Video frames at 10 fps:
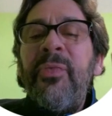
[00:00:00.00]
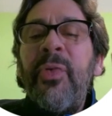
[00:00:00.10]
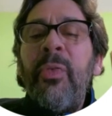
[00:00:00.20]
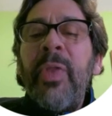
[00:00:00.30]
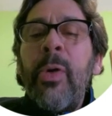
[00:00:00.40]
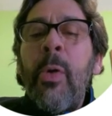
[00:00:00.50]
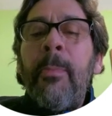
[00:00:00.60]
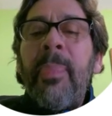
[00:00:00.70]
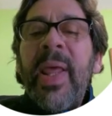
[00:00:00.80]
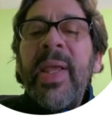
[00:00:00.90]
from the
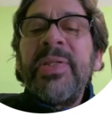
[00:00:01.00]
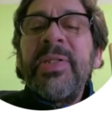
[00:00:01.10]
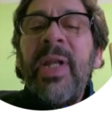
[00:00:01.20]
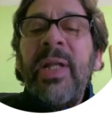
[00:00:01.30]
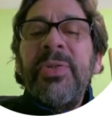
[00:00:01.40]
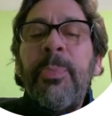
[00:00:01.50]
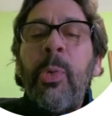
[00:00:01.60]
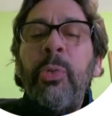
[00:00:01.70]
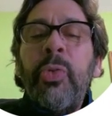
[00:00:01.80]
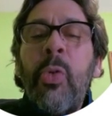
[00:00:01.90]
complex
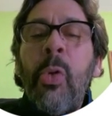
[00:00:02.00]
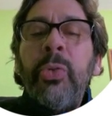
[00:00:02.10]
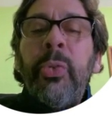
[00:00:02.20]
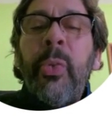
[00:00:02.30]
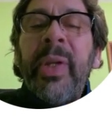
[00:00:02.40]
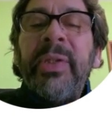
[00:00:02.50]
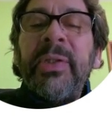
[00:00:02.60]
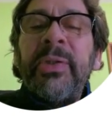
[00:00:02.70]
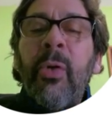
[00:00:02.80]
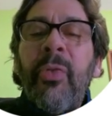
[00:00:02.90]
transpose
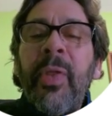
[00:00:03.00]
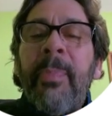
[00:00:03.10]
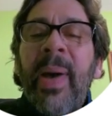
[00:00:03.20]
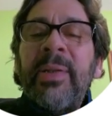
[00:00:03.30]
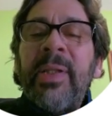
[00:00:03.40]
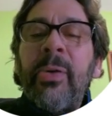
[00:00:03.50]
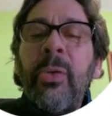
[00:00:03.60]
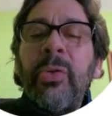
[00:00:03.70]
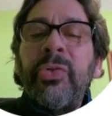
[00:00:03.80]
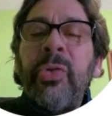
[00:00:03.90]
conjugated of the
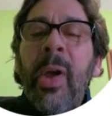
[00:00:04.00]
particles